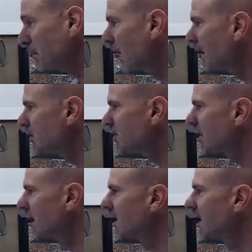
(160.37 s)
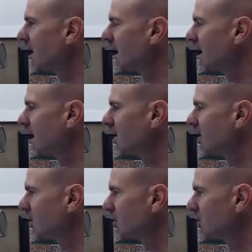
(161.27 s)
I just tried it on
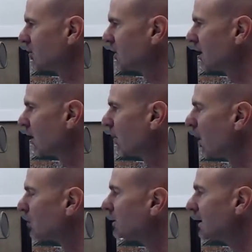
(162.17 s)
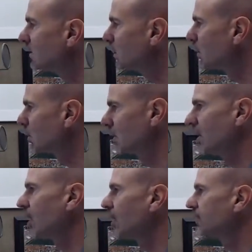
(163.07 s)
little Susie, our Maltese poodle,
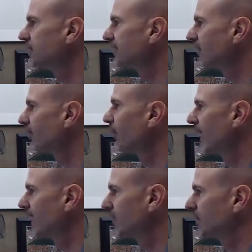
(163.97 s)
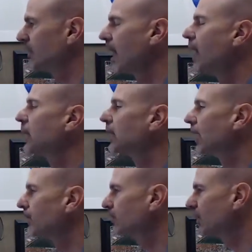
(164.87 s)
all of 7 pounds,
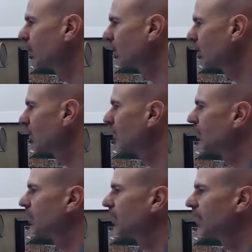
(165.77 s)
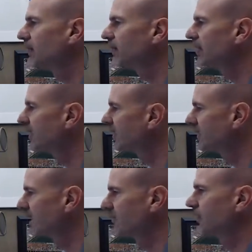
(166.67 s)
loves to pull, loves to
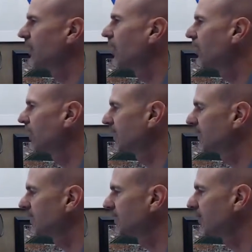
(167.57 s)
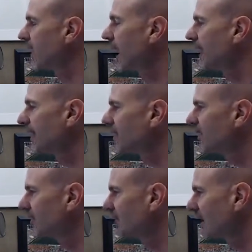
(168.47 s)
discover, all that kind of stuff. I like the
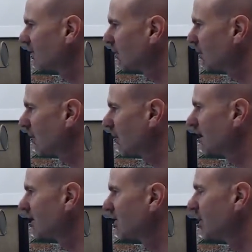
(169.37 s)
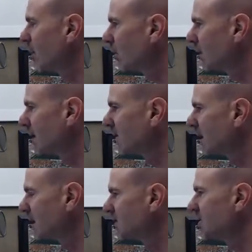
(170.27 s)
discovery part. It's the pulling
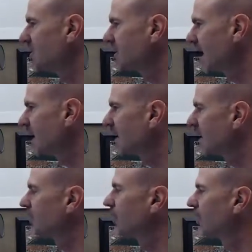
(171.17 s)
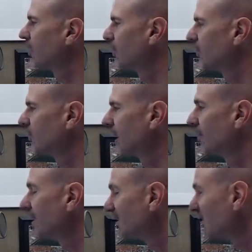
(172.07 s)
thing. He's just yanking on your arm the whole time.
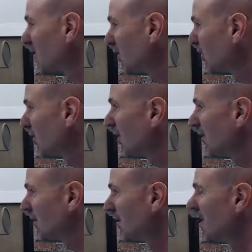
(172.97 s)
And this is a little dog.